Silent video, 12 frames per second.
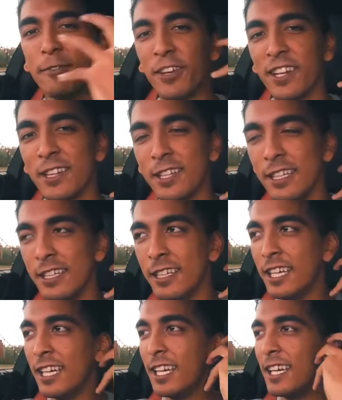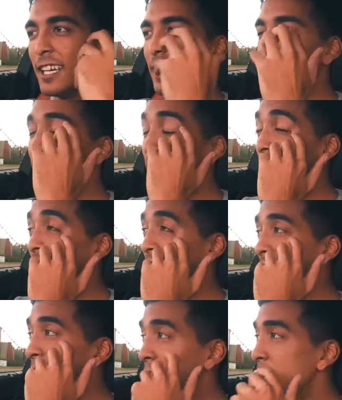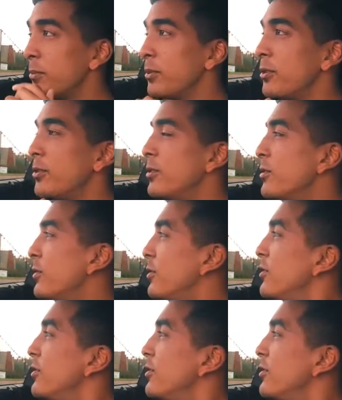I've had the incredible